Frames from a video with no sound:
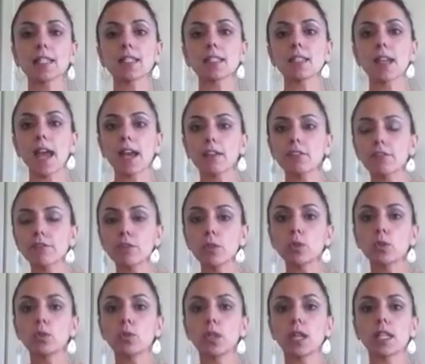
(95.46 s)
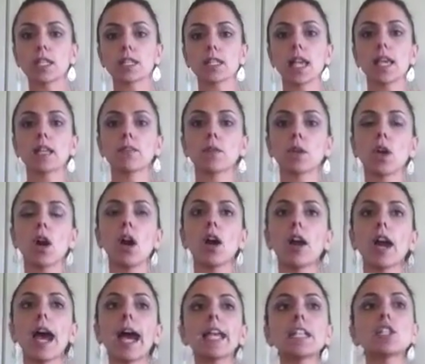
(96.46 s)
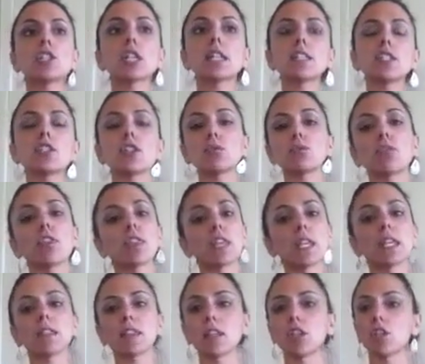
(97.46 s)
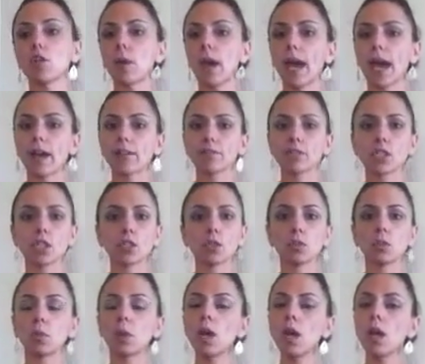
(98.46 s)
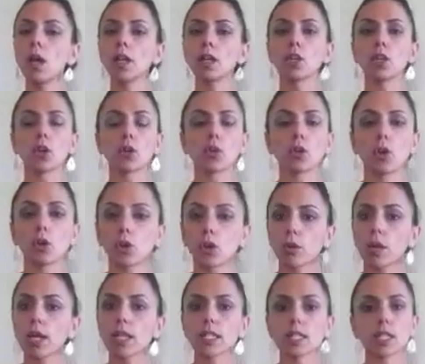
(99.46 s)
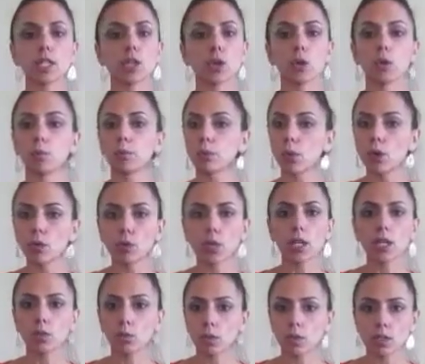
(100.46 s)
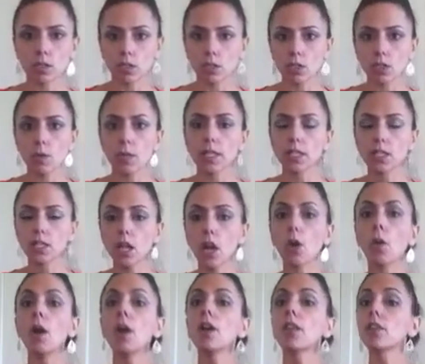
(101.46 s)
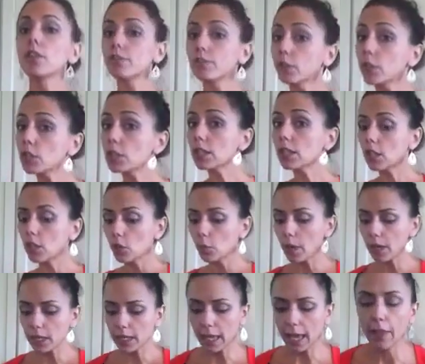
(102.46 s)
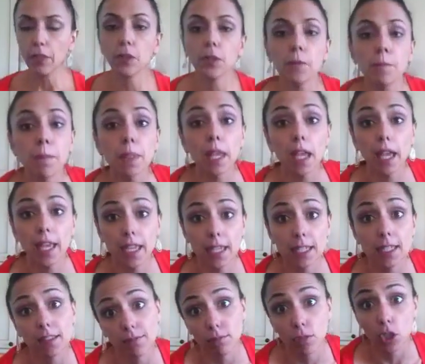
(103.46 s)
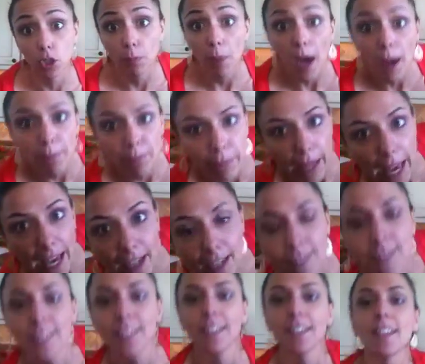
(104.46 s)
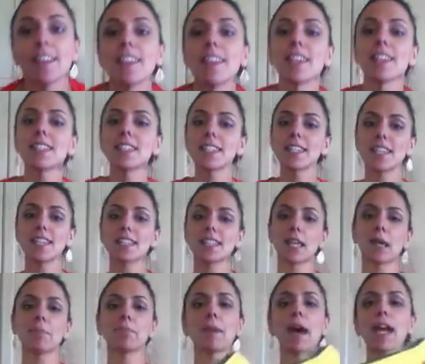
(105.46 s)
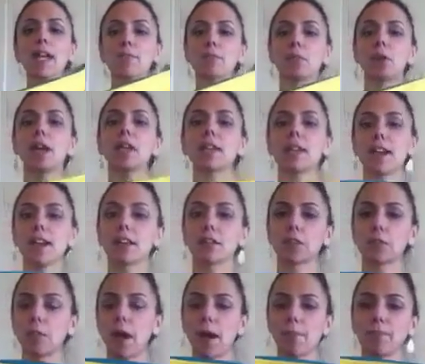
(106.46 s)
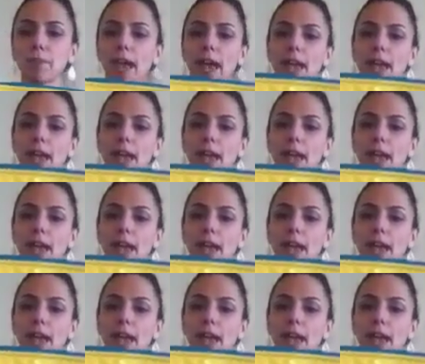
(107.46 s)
and snack food inside of a car, I just don't think that you have to, you know, go crazy, go broke in order to do it. So the first thing that you want to gather is your mom bag. This is my bright colored mom